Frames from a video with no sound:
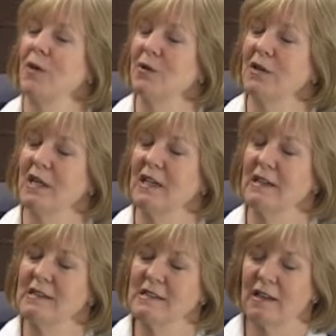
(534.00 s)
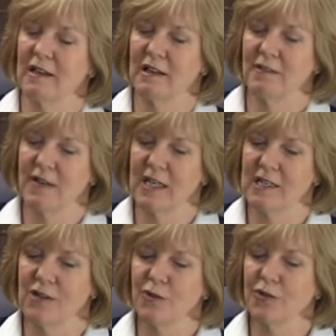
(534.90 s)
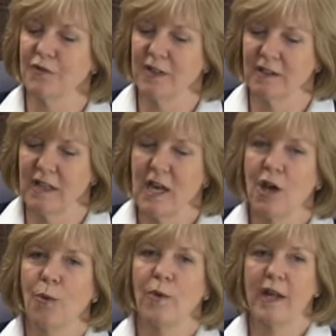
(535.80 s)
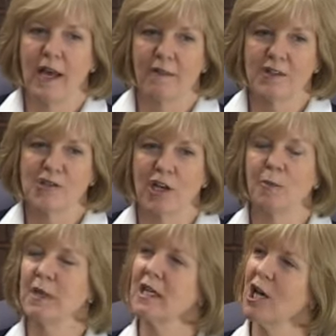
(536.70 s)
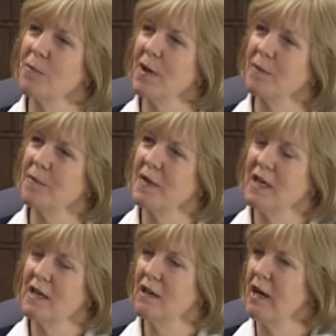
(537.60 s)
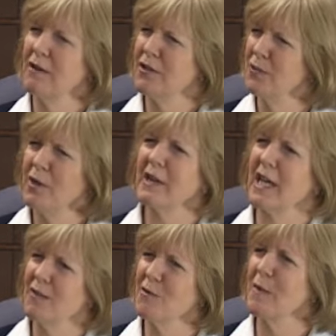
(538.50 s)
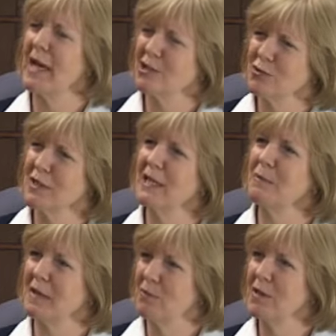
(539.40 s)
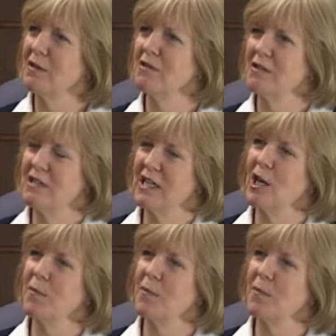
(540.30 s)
we were kids living in Lutherville, would have a gentleman come up. I don't know where it came from actually, but it would dig